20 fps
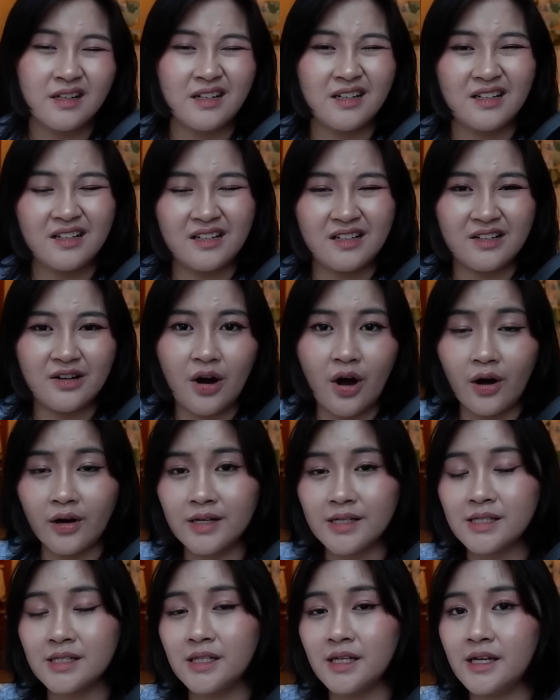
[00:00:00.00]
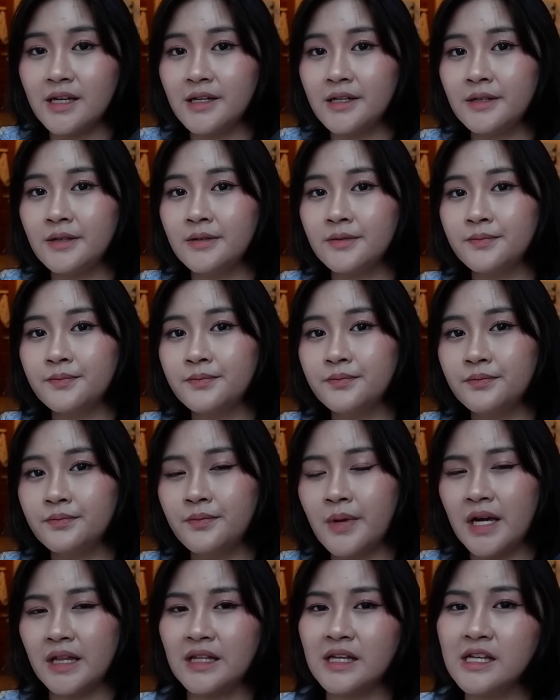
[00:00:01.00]
Uh, honestly,
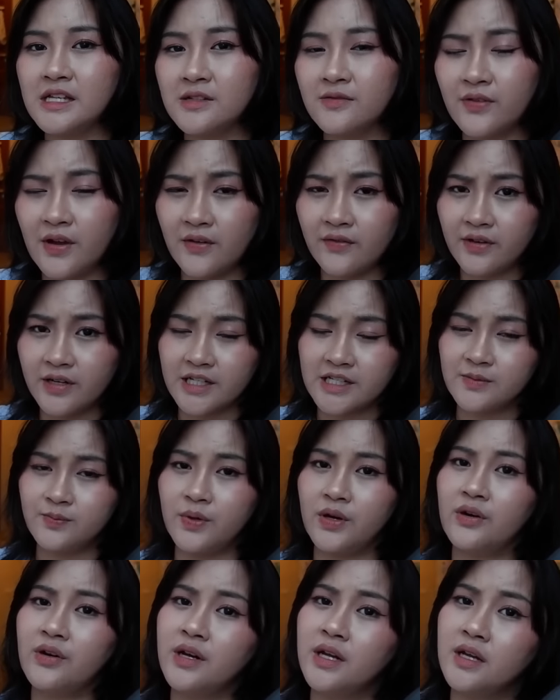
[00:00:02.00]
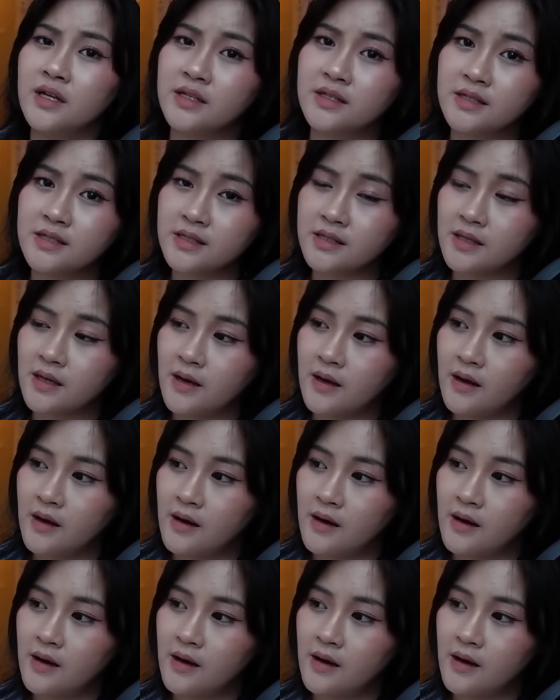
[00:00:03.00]
my least favorite experience.